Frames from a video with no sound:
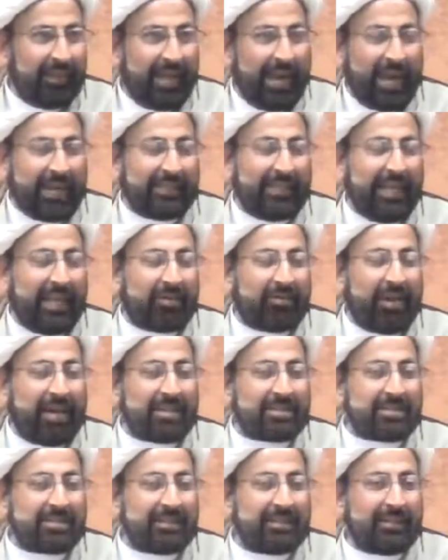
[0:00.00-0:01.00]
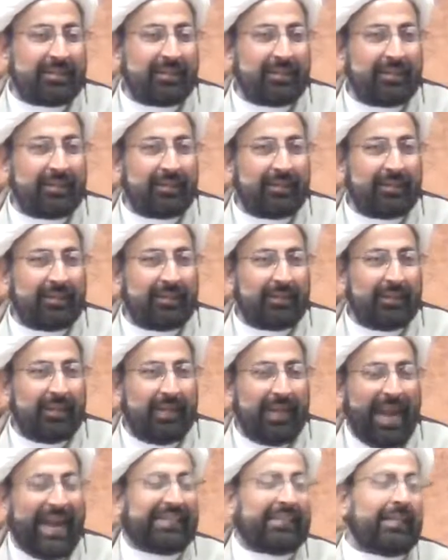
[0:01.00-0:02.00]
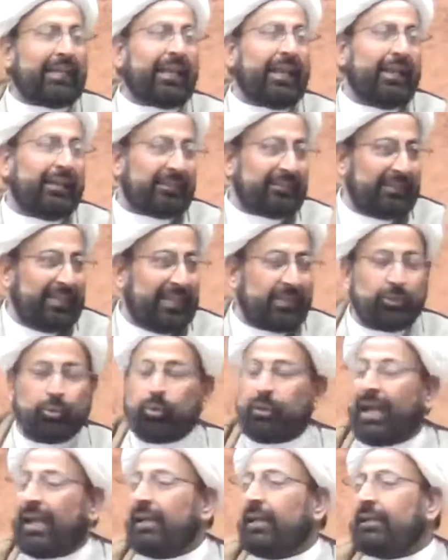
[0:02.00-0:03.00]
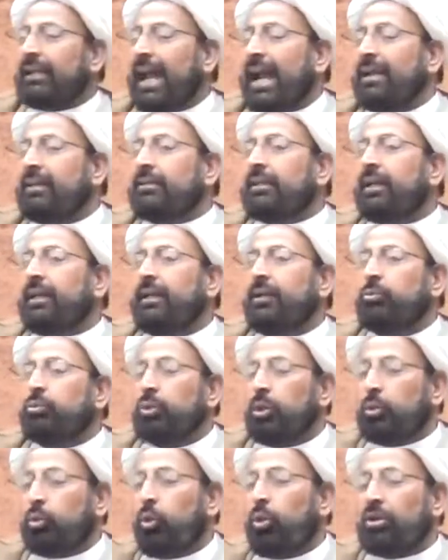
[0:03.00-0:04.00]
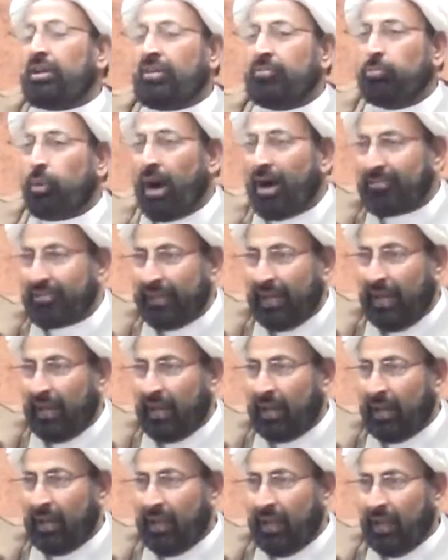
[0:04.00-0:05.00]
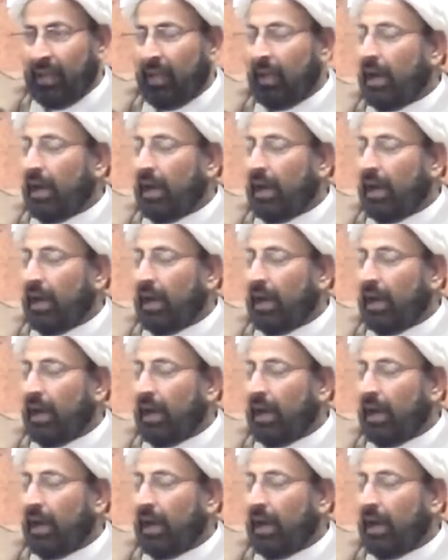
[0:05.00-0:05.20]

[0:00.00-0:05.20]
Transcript: and there was etiquette that you cannot enter into the court of Muawiyah